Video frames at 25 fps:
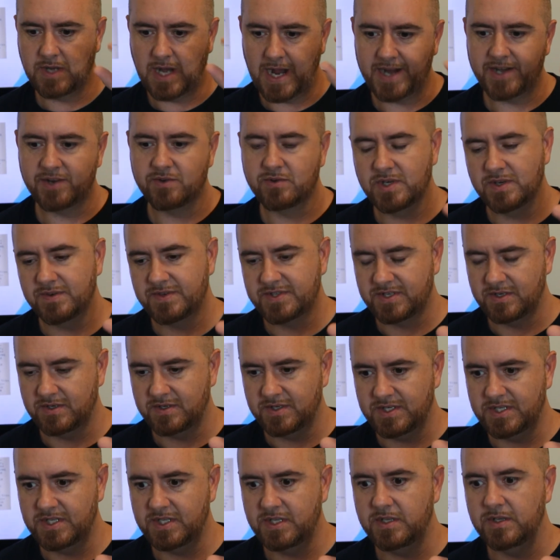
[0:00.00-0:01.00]
high degree of
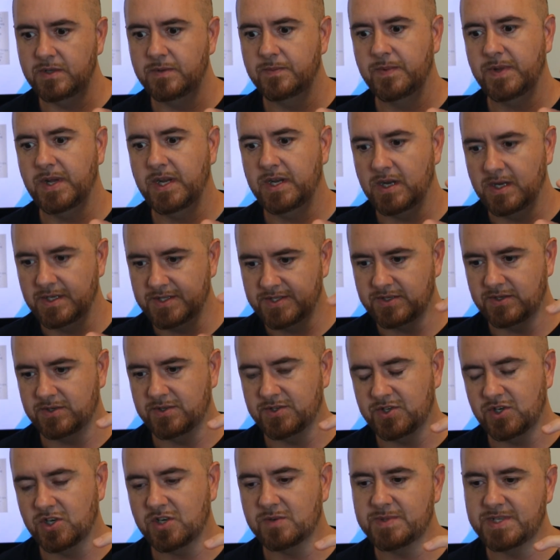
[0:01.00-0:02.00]
certainty in uncertain
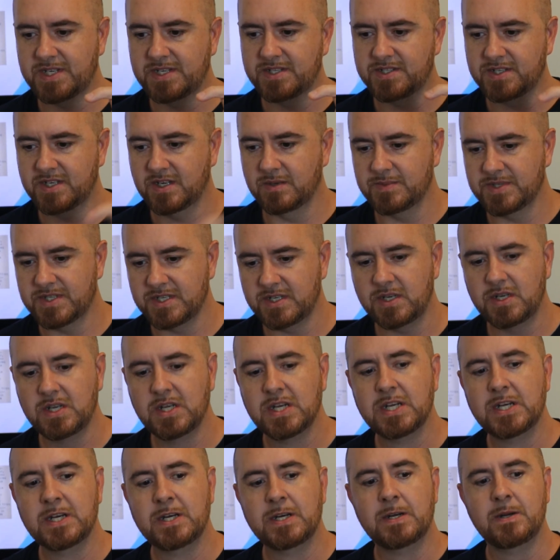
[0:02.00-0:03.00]
circumstances comes in.
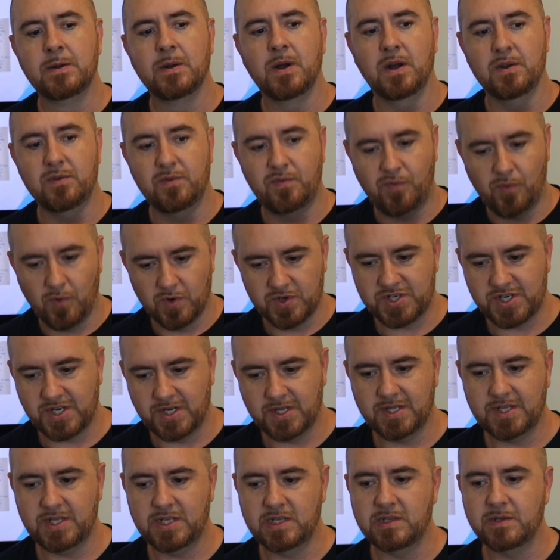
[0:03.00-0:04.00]

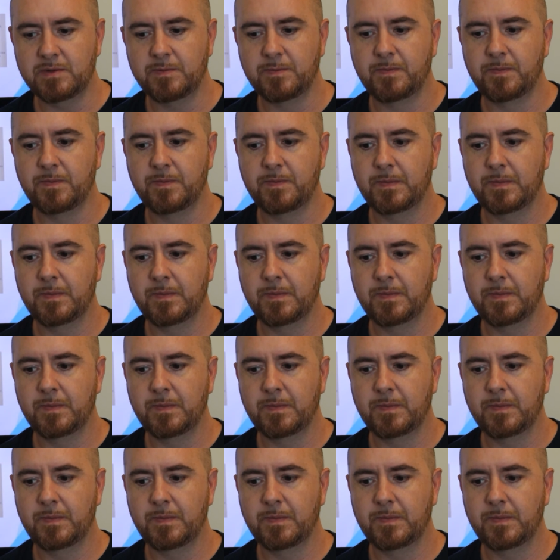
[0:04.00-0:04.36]
Unfortunately,